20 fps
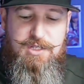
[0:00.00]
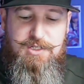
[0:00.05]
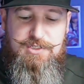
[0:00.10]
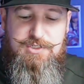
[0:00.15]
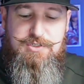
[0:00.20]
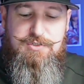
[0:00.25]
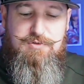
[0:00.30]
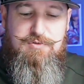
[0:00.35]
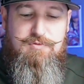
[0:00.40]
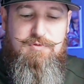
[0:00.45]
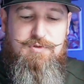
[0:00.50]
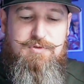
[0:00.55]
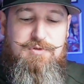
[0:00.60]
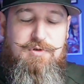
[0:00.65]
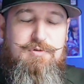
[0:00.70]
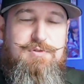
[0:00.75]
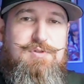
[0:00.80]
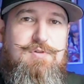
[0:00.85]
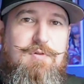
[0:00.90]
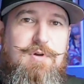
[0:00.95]
to
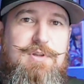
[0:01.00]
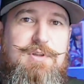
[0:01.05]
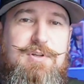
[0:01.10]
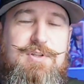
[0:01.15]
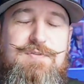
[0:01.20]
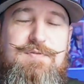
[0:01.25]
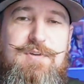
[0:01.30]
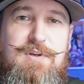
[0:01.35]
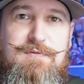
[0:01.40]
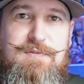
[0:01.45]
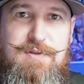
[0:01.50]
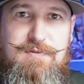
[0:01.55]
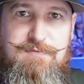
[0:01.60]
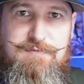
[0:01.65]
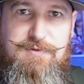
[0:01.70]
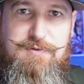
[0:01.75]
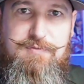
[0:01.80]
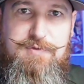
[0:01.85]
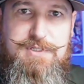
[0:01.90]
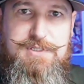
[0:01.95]
those who are in their sphere of
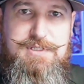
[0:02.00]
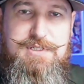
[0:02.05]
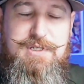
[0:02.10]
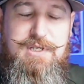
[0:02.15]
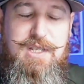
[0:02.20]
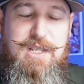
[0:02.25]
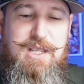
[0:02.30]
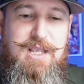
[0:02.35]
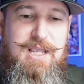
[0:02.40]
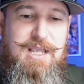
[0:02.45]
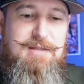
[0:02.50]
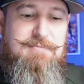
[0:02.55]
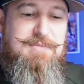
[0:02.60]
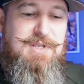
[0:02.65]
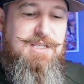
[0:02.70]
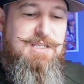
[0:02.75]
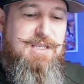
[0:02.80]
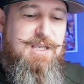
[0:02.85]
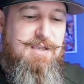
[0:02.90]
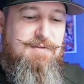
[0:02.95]
influence and
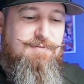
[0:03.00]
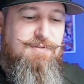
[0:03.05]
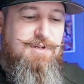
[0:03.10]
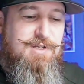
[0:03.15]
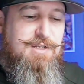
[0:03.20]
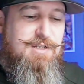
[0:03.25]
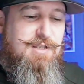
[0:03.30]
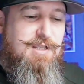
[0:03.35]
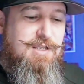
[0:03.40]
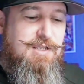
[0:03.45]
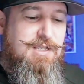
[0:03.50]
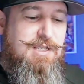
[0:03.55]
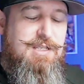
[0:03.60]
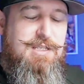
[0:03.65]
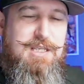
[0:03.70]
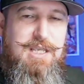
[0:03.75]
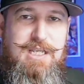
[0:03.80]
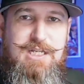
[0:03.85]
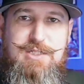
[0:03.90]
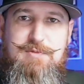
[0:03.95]
make every
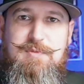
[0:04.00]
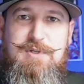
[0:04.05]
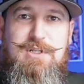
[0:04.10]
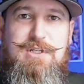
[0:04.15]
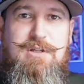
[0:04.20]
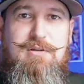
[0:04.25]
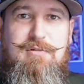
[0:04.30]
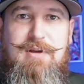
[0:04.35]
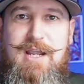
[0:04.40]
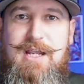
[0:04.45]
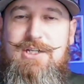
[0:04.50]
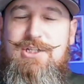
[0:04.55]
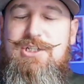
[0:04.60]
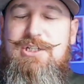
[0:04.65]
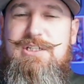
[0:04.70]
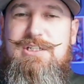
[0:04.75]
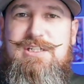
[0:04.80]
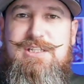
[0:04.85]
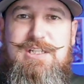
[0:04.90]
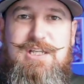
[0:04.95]
engagement, interaction,
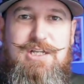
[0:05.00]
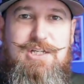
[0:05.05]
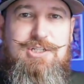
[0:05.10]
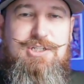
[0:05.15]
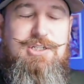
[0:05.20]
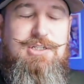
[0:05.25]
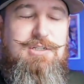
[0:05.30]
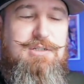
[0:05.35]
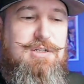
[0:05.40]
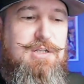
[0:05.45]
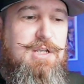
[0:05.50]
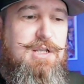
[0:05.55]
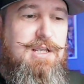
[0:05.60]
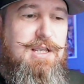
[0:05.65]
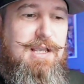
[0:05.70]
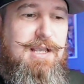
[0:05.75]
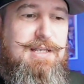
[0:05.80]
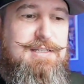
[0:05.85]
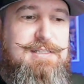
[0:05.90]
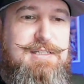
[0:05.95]
discussion
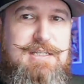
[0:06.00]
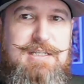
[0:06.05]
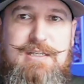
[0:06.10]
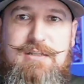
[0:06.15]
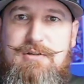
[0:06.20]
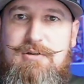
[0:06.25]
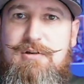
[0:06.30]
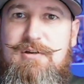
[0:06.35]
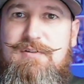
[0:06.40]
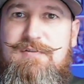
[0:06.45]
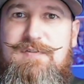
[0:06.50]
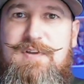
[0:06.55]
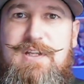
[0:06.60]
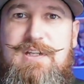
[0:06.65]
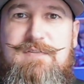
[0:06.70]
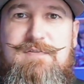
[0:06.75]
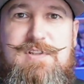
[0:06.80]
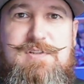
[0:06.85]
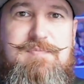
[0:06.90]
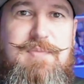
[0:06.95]
as eager and
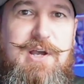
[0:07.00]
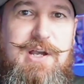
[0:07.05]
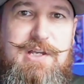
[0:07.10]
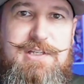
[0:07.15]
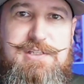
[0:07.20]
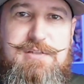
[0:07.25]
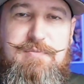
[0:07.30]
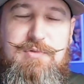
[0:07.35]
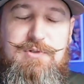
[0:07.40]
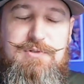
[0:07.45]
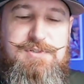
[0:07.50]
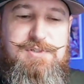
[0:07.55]
effective as possible.